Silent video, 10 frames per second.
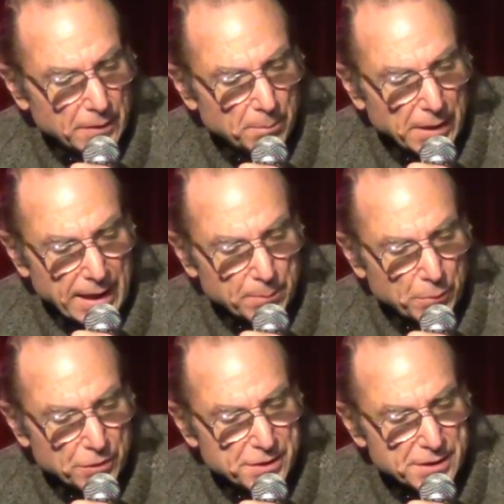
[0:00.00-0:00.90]
The
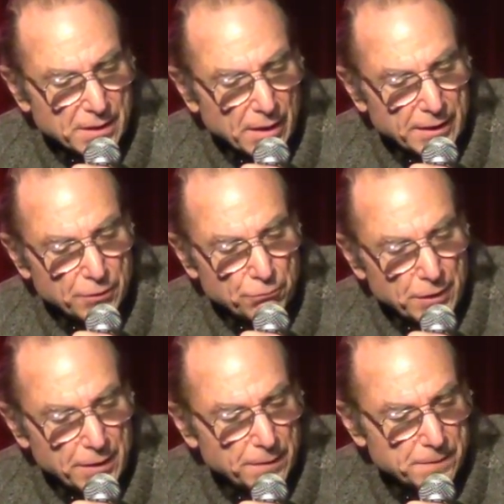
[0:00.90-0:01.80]
blackbird sighed a
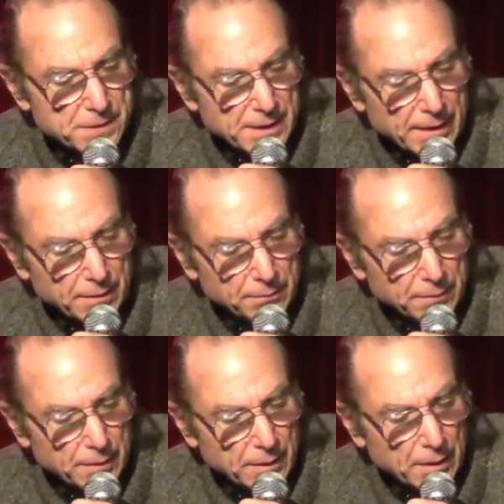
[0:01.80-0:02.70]
wreath of
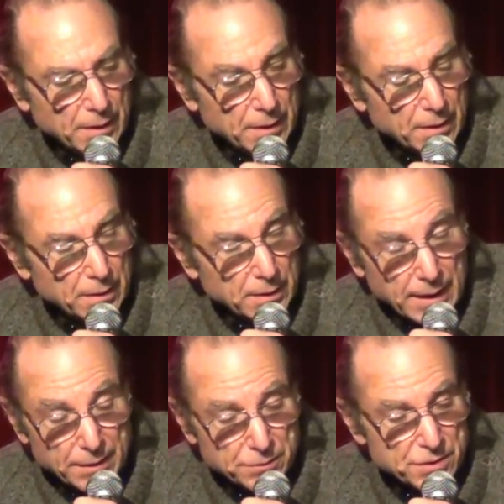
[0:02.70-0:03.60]
sound.
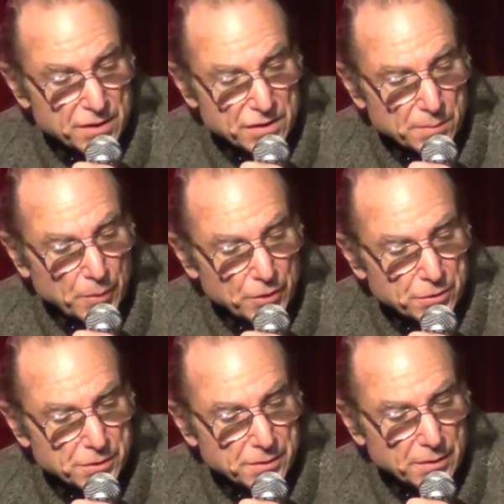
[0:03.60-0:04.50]
Clouds
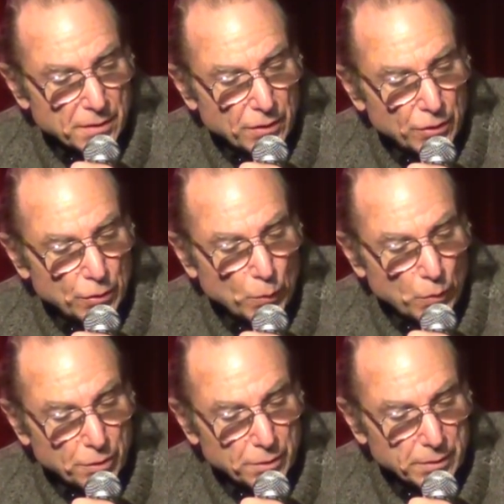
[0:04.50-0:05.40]
dispersed, the
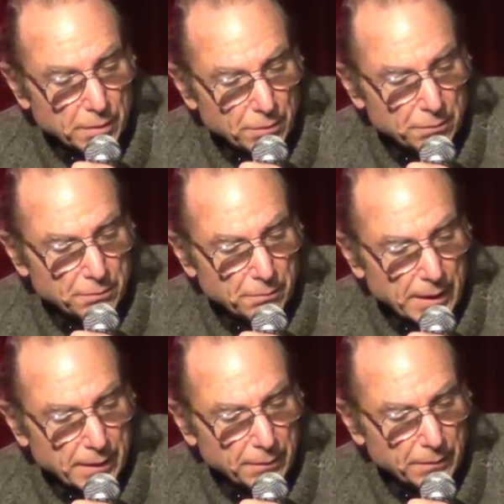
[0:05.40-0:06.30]
world turned
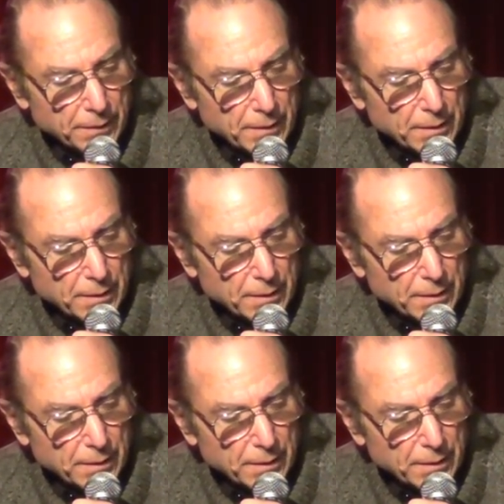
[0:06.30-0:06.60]
round.